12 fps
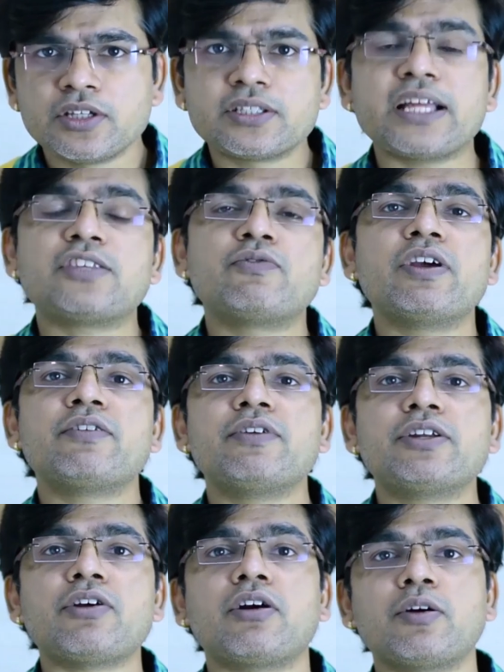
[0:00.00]
That's where
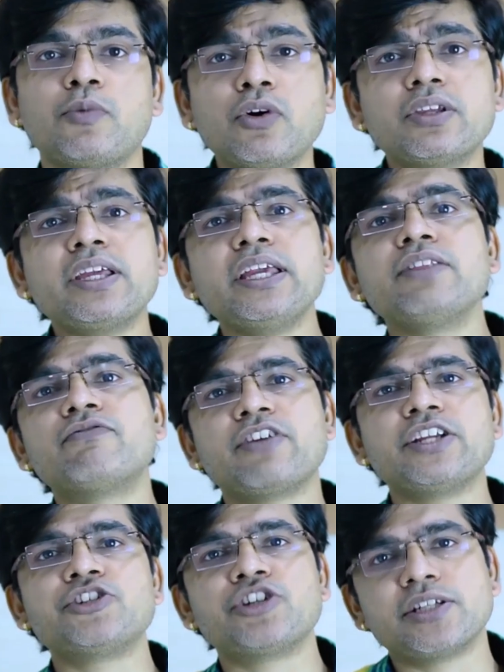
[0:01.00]
we talk about the
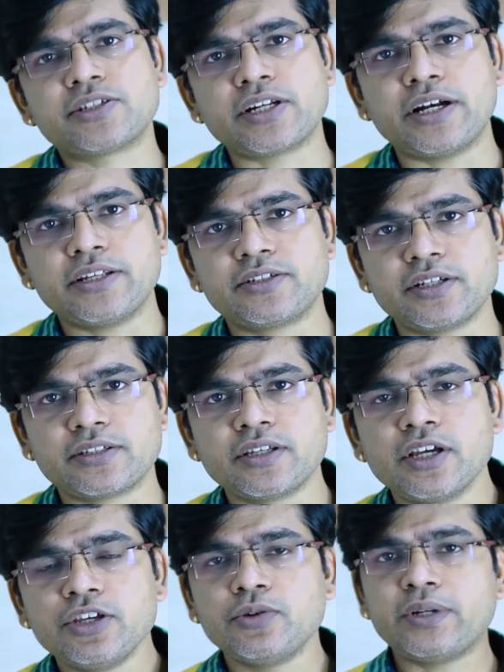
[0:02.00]
inferential statistics.
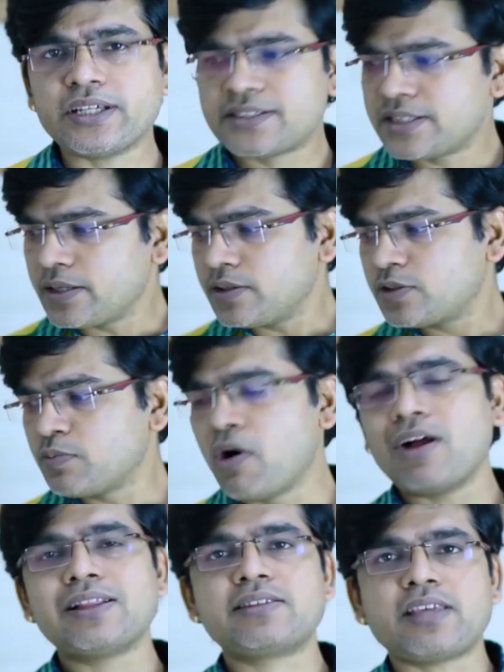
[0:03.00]
You take
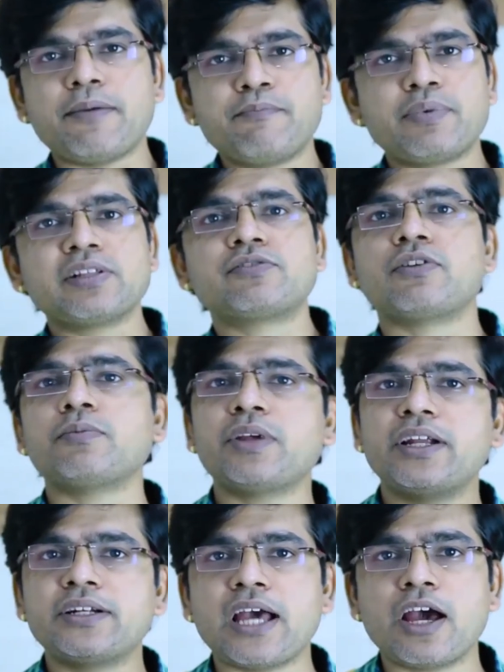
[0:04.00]
small samples from
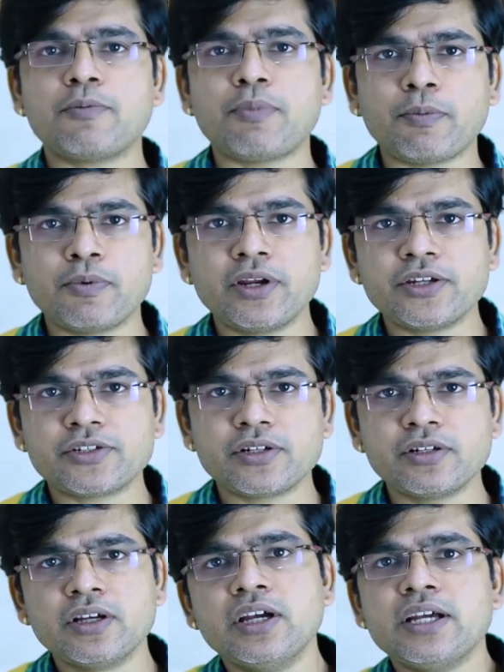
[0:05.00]
the entire
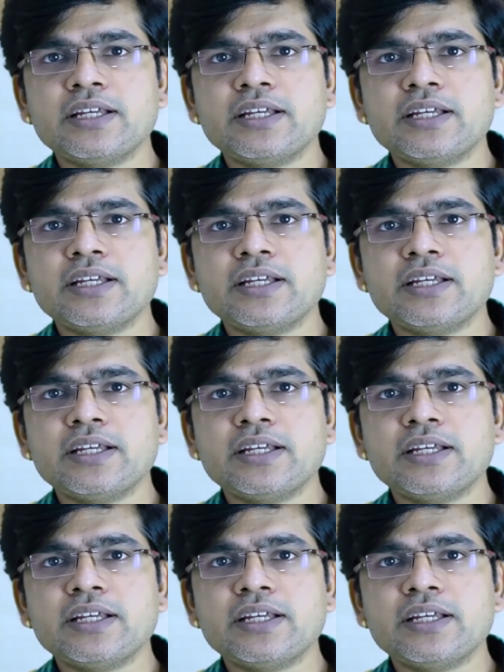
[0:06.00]
population.